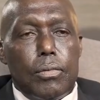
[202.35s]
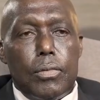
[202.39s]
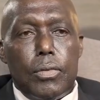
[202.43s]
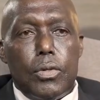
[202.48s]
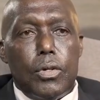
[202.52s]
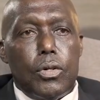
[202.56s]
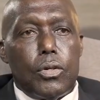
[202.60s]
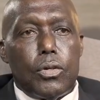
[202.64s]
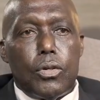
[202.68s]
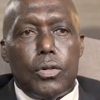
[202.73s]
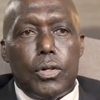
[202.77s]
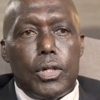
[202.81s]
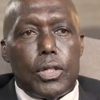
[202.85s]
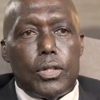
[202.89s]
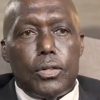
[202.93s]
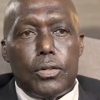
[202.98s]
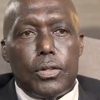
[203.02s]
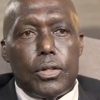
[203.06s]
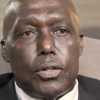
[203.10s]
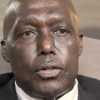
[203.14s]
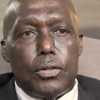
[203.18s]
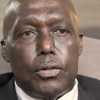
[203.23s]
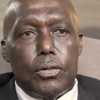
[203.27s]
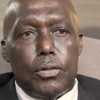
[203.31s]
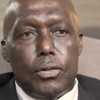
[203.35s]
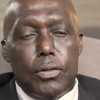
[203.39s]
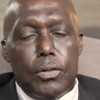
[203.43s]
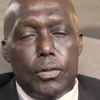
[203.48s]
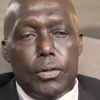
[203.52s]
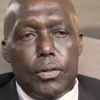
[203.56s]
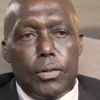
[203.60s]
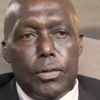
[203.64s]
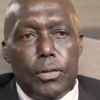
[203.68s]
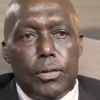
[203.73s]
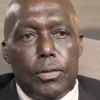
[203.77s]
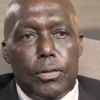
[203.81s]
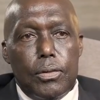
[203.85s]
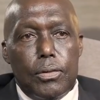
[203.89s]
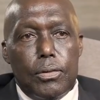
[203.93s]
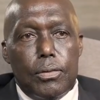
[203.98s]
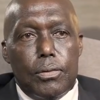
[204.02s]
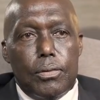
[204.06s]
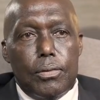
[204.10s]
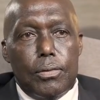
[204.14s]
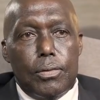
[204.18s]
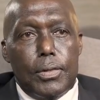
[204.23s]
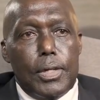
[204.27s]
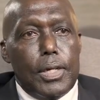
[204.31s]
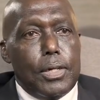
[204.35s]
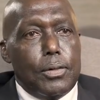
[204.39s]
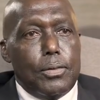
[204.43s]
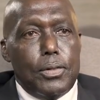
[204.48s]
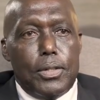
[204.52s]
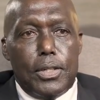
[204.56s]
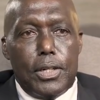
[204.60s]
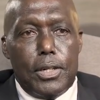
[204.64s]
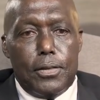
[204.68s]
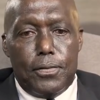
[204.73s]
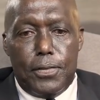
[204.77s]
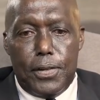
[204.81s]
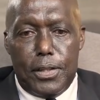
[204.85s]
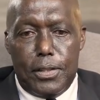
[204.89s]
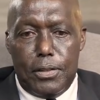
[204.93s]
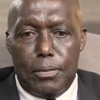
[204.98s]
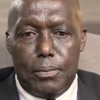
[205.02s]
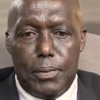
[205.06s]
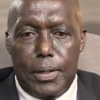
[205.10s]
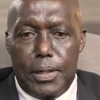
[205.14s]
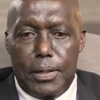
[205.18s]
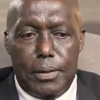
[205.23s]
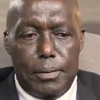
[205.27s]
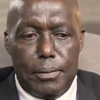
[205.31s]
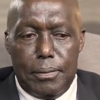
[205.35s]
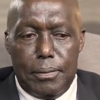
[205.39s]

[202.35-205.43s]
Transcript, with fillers: No And you literally share a fence? Yeah, we share a fence, but